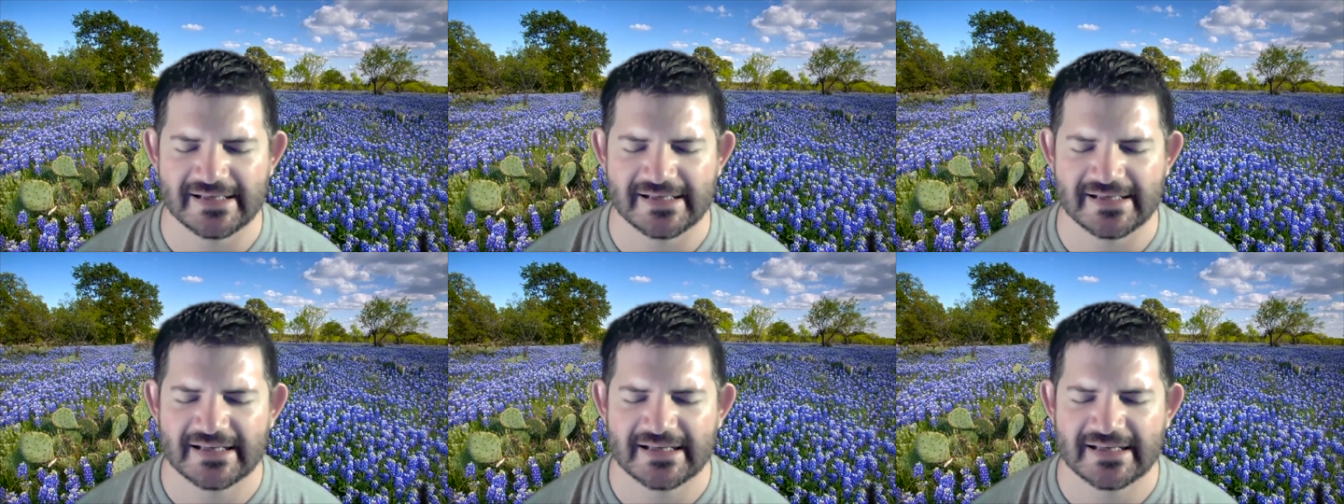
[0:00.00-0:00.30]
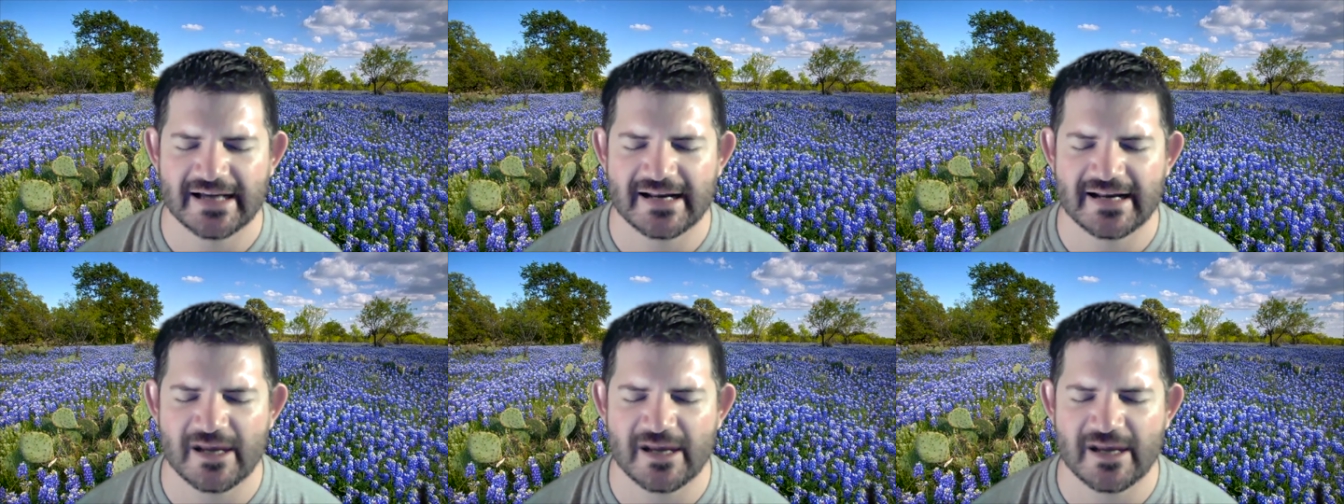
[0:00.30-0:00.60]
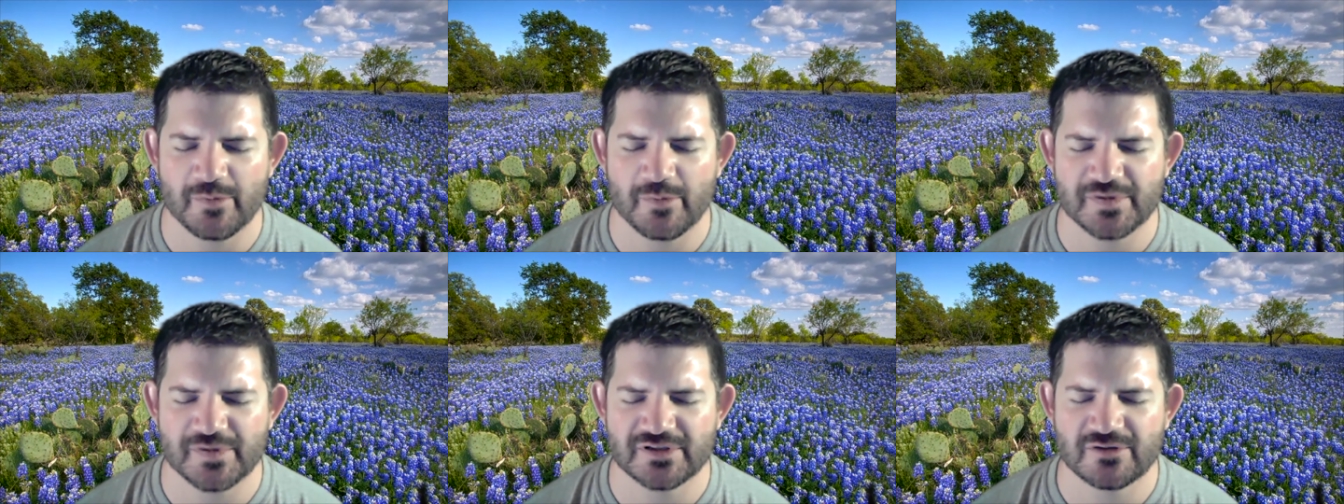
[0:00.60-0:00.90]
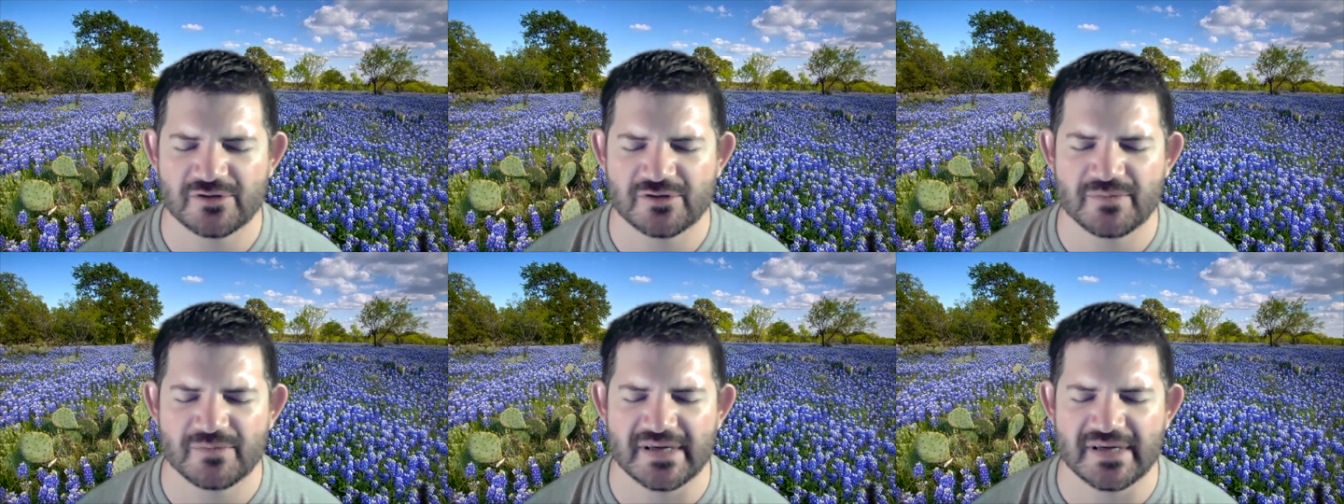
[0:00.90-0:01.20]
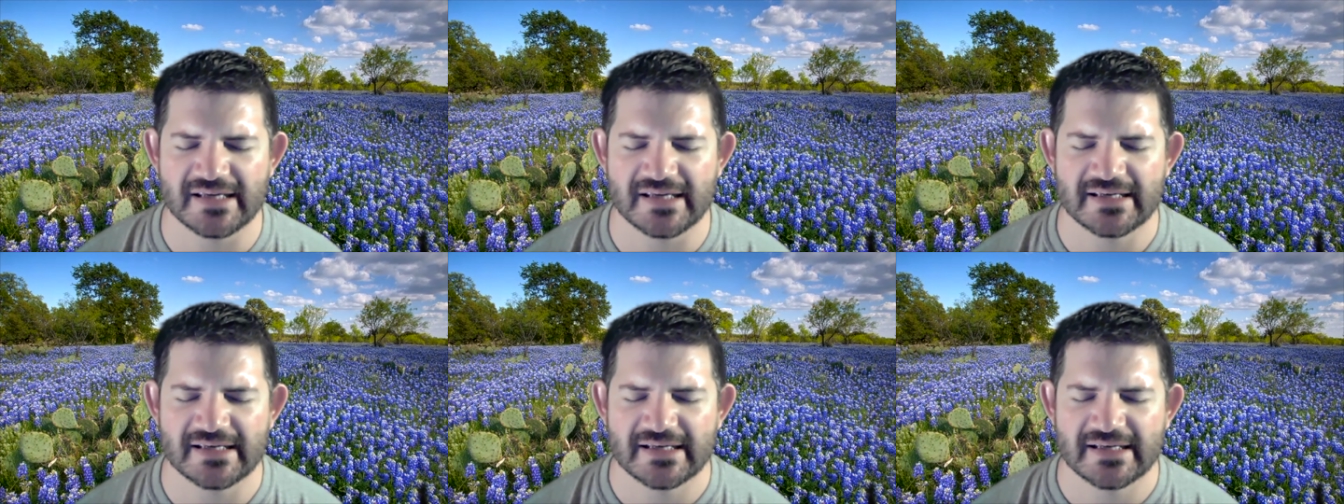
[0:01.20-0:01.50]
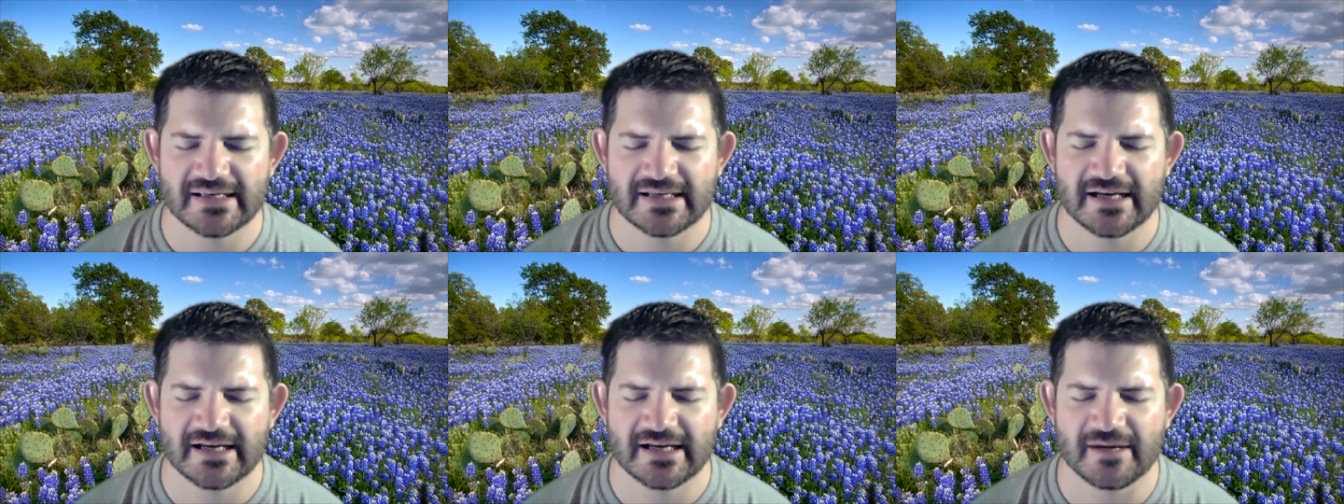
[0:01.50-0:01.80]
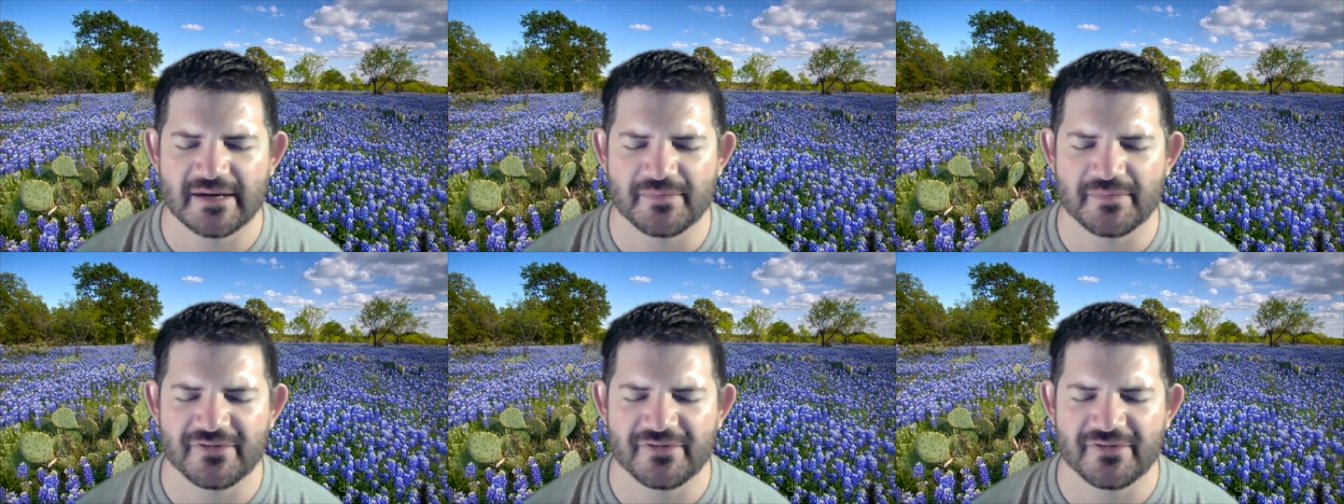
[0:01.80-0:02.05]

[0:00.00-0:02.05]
God, help us to be um,